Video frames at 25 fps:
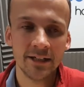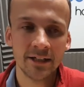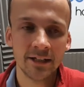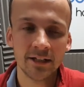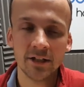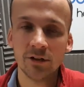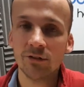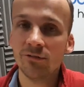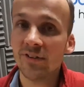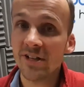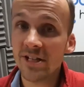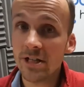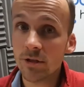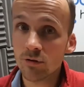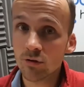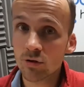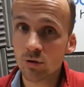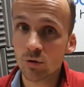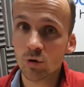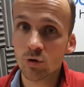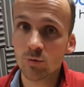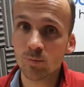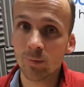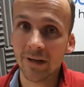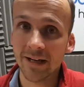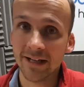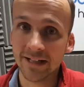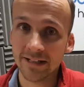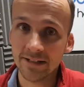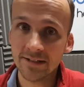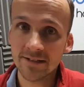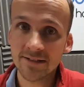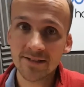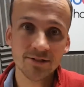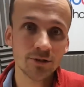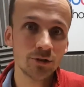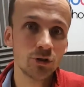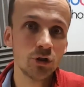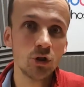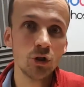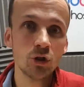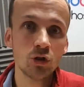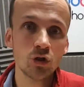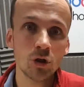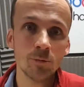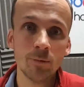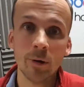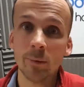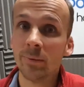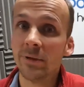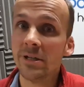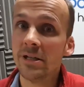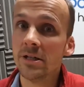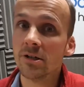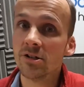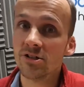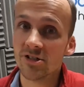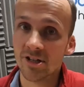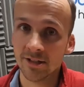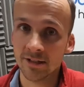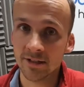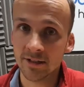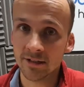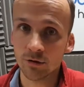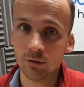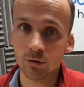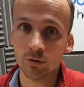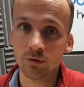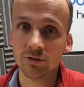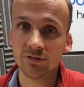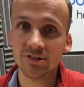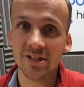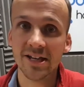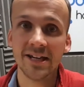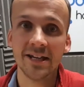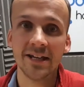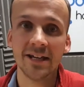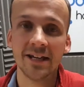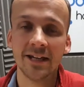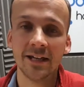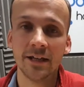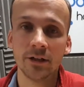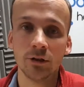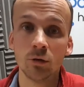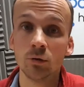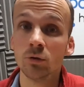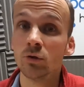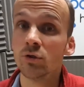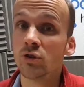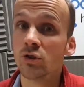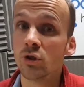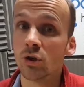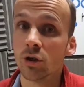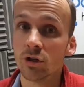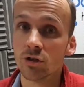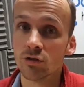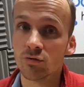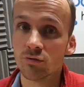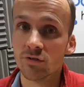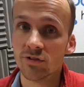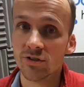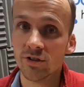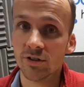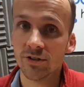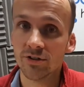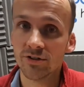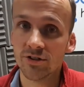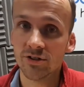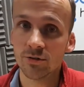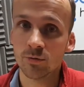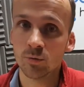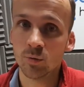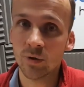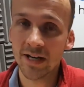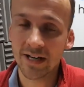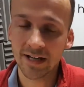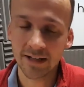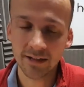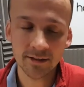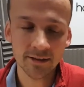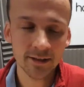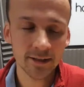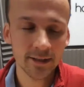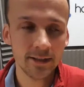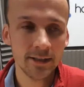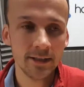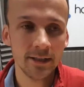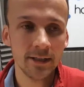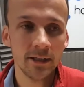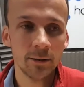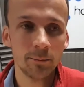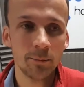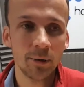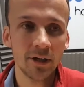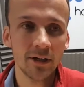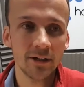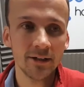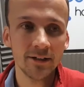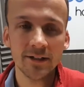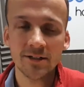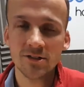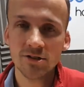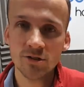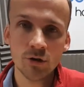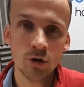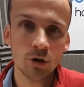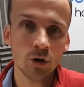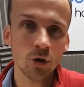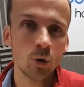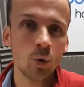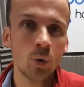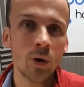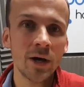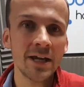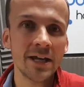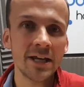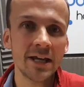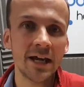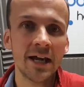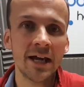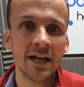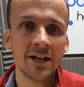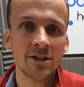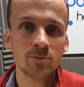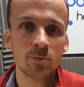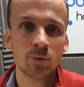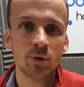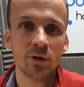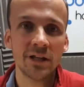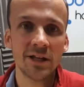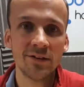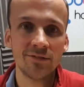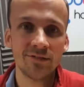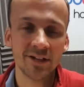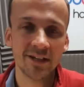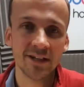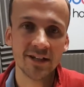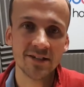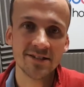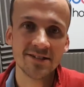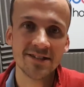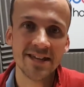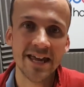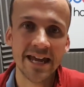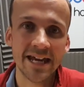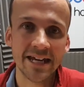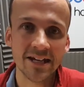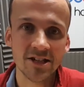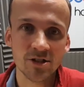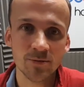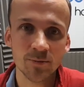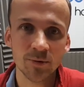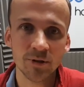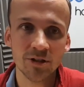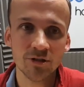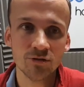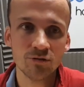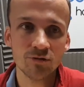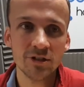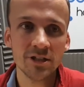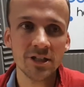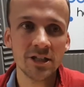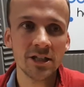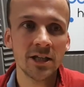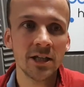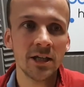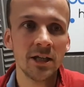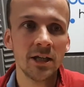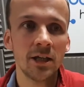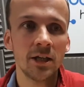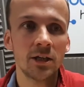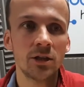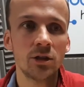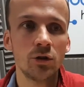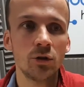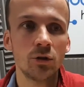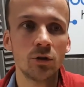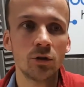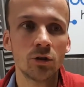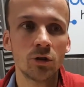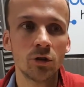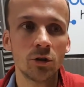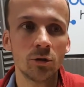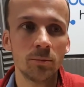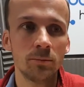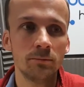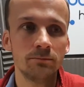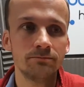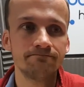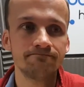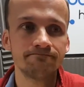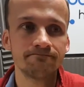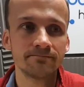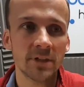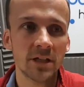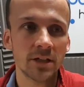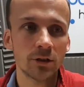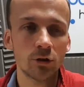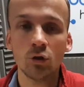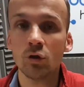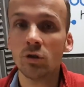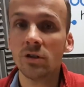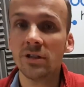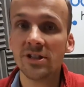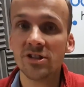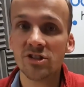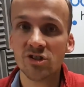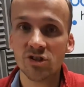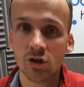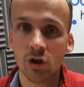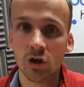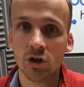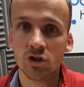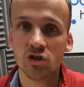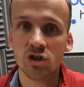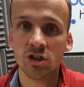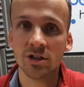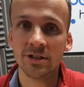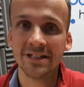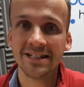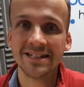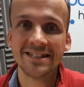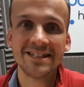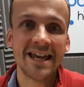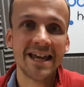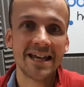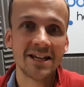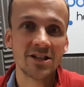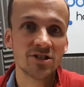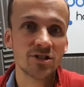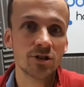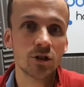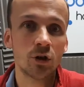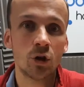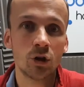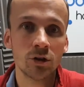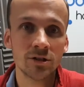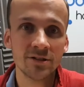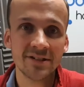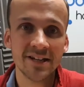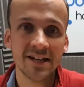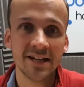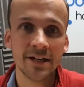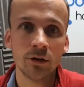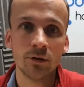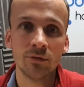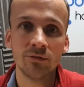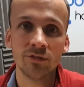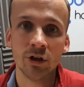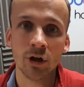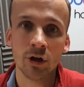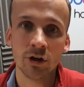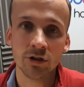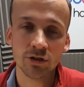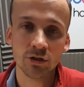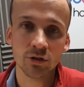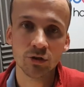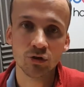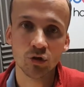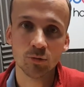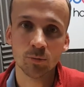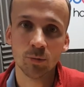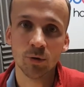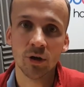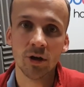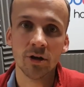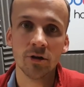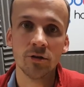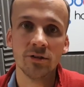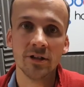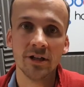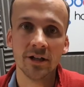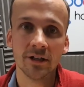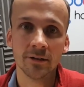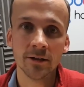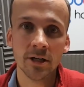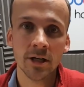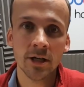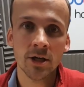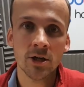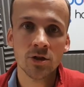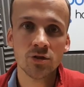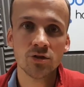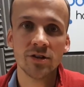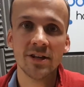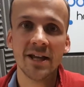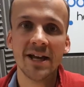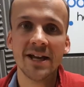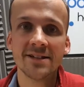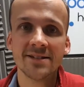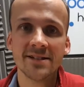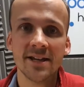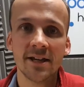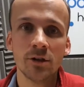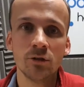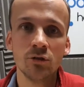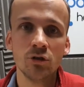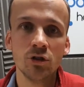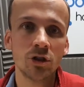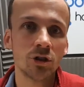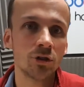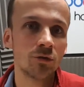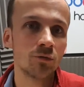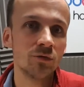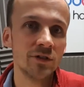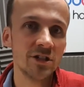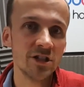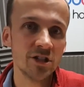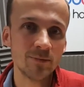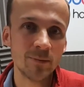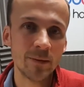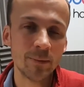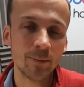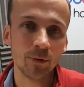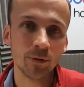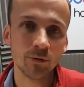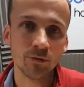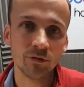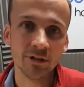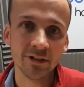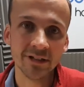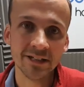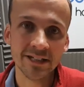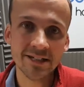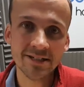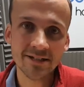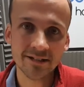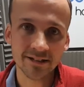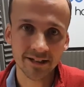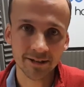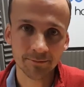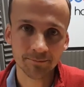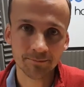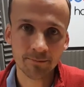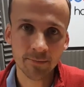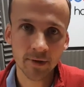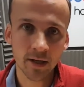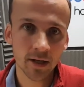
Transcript: Now, video is close behind, so YouTube appears in the Google search results as well. But it's not quite as prolific as text, because really Google is searching the text content of the articles you put out there. So that's how you can reach people really easily.